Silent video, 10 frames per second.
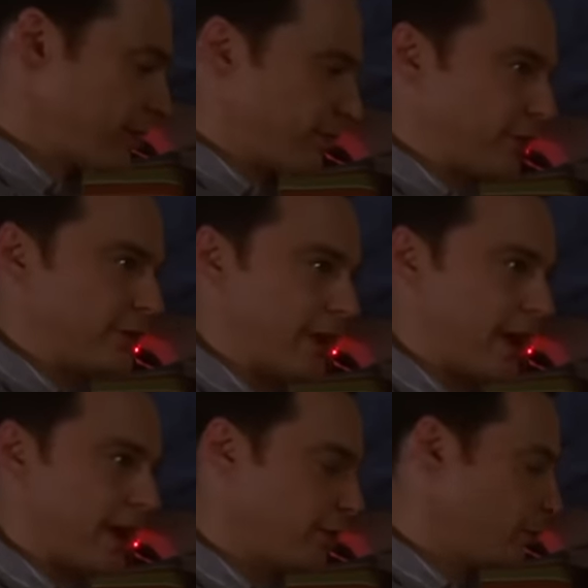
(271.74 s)
first
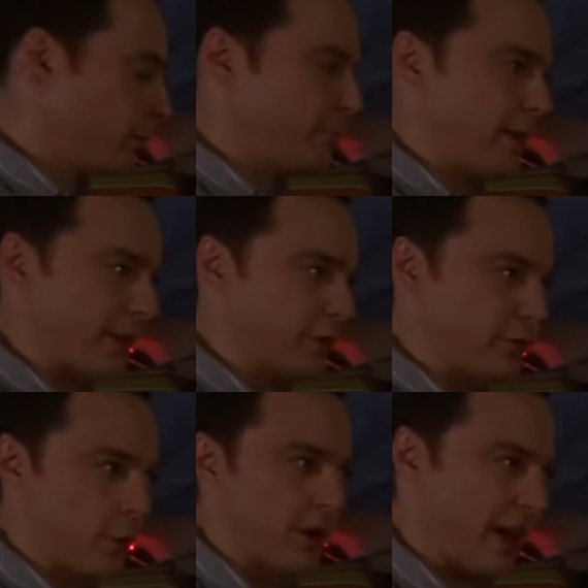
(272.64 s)
annual Best
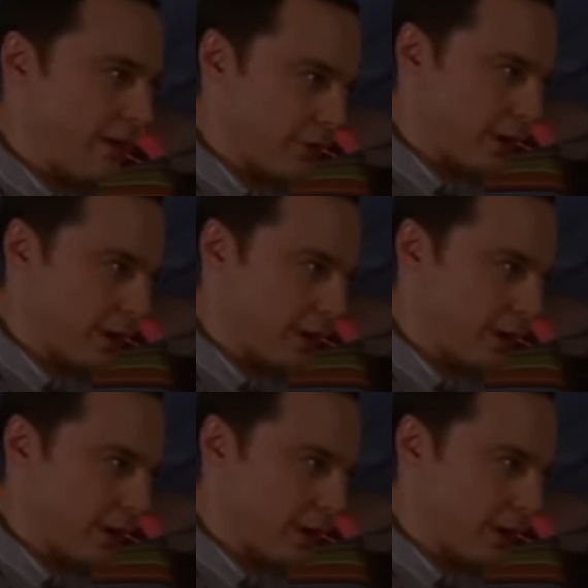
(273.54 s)
Fort Ever